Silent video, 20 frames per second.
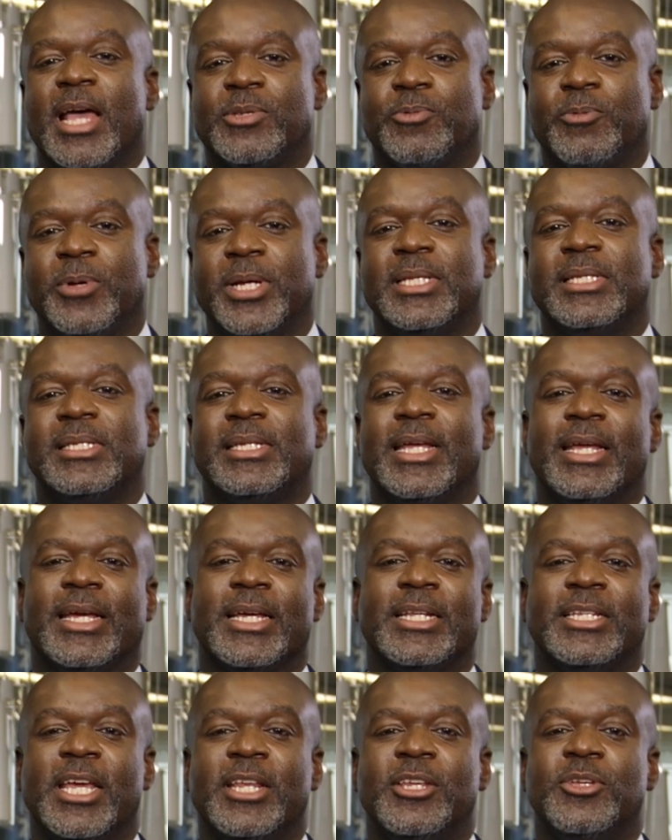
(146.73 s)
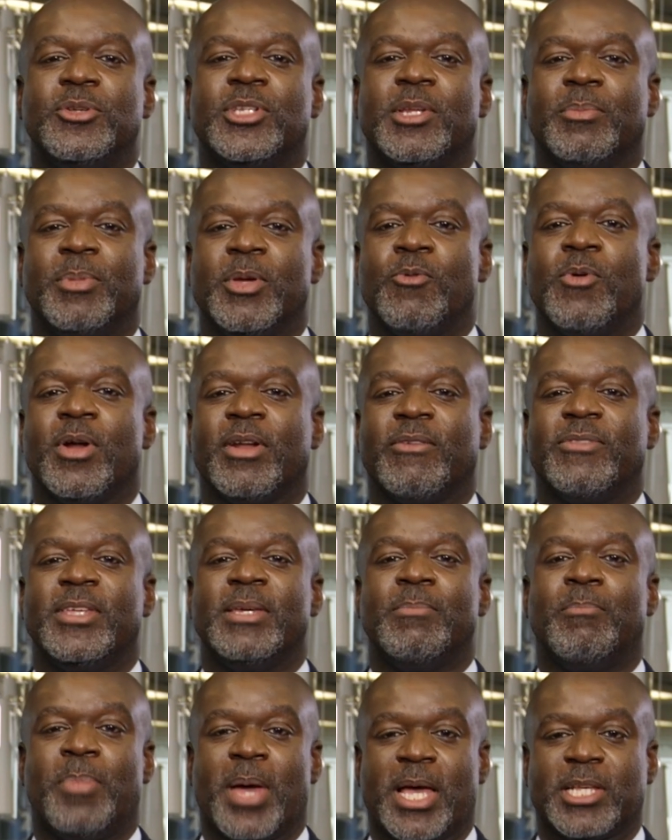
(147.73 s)
as real estate continues to be one of
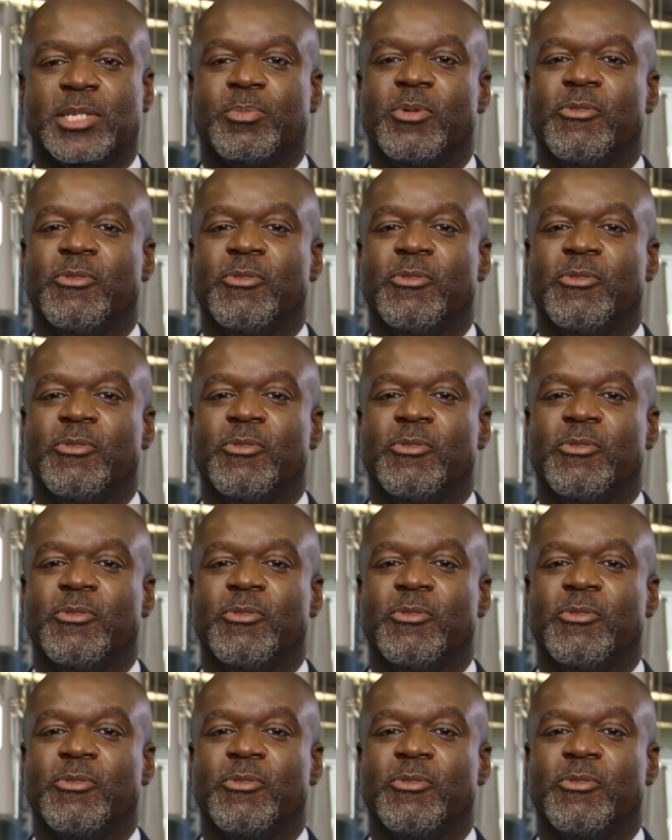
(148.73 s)
the best